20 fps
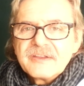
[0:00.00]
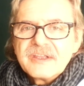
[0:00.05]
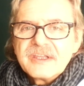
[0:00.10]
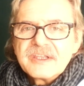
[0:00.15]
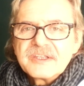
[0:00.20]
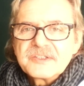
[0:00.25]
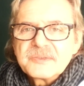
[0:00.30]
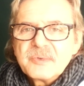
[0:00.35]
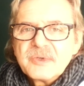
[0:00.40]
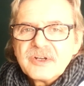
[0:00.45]

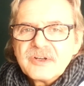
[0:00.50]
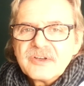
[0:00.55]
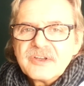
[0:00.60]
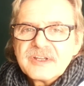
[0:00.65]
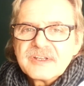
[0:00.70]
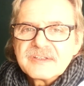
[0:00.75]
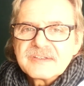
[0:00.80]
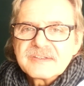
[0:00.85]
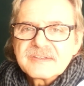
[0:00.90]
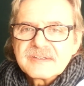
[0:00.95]

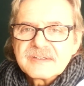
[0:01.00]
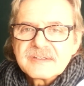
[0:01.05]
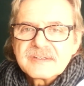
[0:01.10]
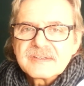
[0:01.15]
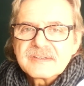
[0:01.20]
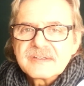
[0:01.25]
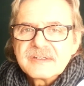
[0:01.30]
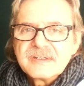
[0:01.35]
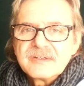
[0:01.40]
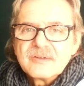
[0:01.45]

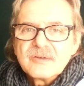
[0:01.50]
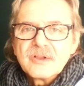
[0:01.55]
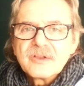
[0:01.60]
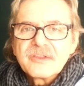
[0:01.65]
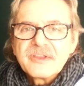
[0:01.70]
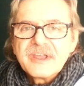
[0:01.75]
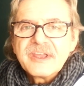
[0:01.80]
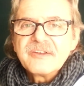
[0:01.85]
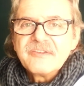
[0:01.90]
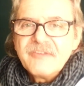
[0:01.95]
experiences and all
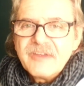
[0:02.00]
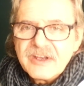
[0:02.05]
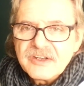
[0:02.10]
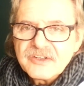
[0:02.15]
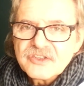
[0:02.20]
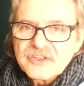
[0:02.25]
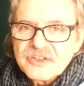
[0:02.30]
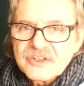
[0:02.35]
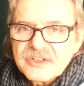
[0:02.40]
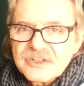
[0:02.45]
the
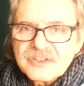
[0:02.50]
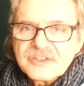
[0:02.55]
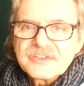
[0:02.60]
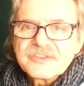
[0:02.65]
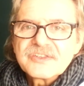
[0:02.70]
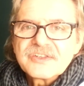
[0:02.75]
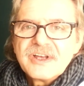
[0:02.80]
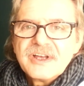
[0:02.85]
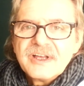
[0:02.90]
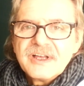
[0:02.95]

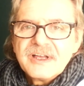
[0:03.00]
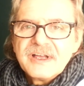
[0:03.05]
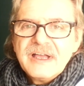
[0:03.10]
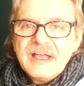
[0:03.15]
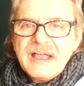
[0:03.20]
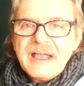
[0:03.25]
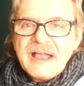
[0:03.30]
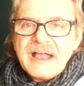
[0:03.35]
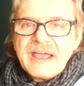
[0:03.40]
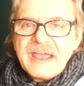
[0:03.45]
adventures
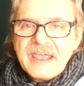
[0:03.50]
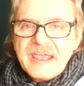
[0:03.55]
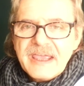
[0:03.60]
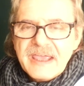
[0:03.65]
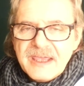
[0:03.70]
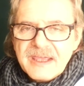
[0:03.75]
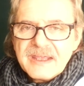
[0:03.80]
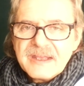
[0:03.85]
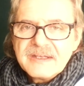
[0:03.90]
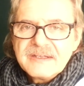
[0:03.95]
I
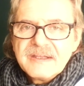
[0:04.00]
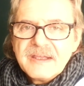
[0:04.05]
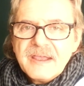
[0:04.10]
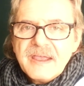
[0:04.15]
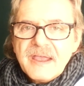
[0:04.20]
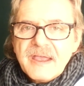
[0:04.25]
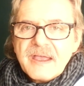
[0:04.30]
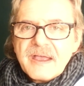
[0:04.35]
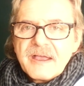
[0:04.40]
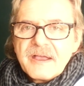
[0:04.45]
had,
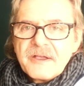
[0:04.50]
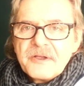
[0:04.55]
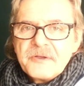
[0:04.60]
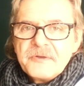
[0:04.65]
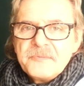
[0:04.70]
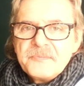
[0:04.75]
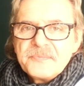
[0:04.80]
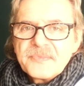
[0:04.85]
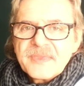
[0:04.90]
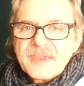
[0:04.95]

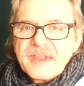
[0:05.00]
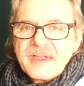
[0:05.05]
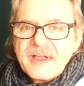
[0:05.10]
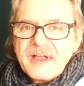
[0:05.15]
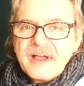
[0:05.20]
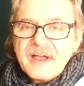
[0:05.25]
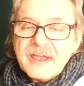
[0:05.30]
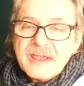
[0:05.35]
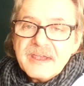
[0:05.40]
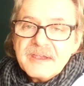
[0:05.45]

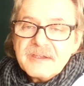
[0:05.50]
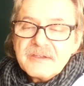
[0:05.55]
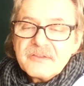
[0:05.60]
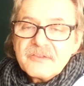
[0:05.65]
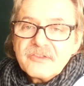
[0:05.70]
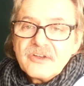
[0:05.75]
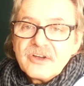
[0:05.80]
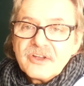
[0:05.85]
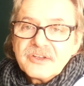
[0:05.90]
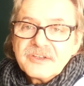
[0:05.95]
I
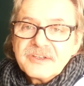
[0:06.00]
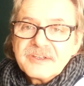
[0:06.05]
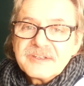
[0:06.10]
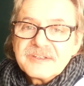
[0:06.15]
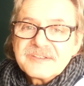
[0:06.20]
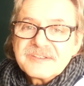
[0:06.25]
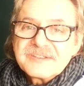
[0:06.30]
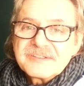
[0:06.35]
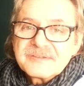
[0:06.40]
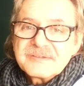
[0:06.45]
thought
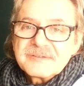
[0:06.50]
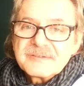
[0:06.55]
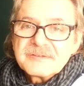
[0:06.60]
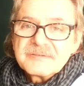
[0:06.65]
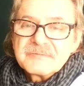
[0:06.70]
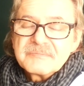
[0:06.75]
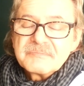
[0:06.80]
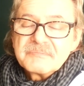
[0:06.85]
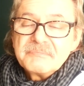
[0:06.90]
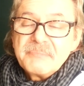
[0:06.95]
it's
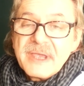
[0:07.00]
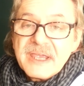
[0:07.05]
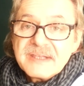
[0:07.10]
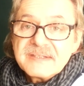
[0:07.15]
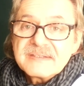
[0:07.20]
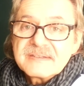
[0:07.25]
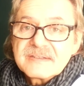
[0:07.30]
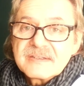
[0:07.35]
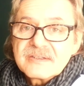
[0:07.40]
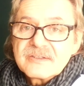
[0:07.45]

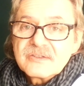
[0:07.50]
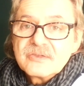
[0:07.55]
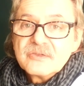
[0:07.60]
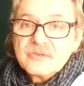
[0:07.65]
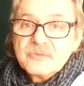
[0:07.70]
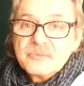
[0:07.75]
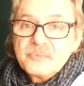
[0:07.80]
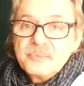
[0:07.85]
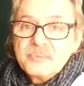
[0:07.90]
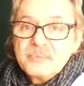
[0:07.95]
best
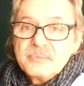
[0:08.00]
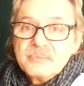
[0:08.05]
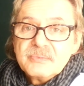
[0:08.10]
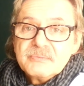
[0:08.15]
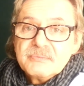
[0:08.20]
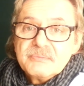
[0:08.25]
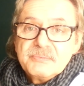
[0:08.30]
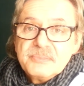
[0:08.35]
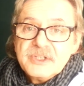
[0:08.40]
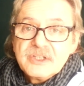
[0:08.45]
to
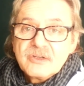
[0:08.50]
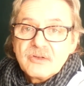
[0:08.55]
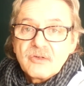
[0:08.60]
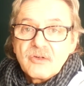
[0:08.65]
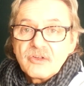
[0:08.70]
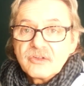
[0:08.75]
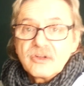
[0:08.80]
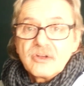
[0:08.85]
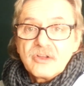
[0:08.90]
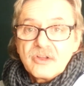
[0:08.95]
be
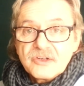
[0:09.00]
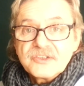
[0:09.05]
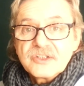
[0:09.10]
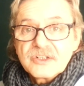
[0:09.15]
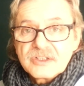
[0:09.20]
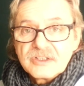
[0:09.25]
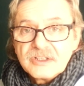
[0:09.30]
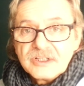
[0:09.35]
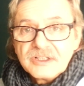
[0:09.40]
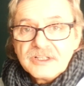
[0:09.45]

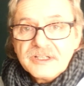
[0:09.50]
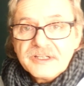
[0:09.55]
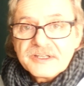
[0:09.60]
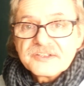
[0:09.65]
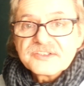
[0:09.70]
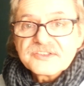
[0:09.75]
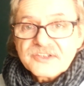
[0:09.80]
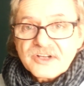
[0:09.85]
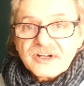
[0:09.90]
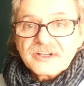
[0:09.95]
chronological
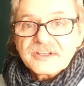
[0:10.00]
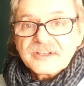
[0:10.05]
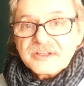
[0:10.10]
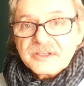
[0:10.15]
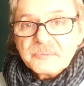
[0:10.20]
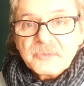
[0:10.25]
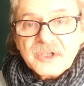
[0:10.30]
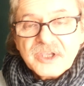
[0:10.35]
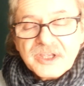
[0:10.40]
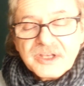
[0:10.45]
and start at
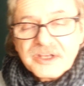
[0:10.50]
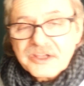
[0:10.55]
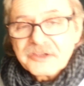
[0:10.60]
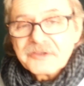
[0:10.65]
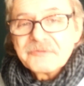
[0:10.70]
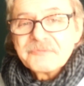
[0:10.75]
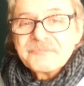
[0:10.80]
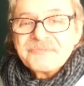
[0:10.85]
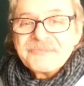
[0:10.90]
the beginning.